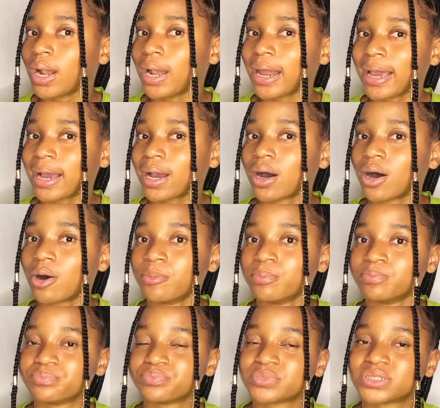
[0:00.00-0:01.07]
like
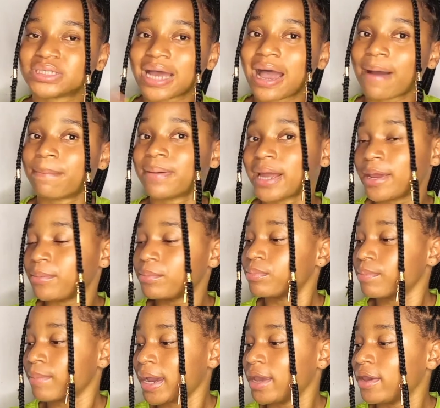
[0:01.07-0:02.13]
um start applying
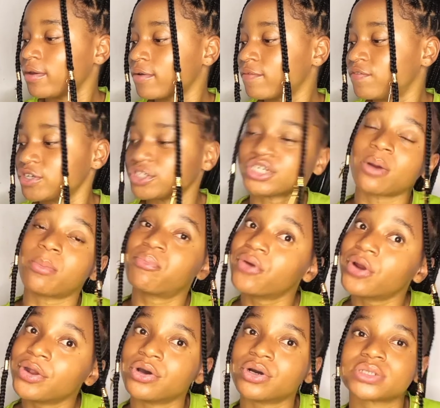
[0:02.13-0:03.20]
my facial
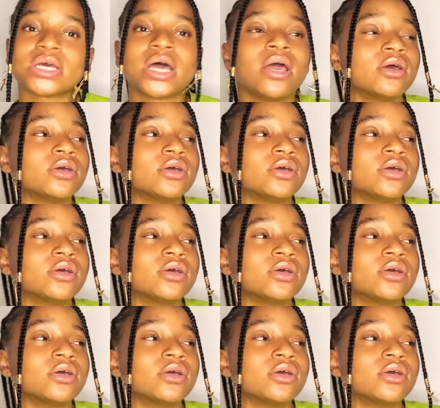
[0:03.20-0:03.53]
products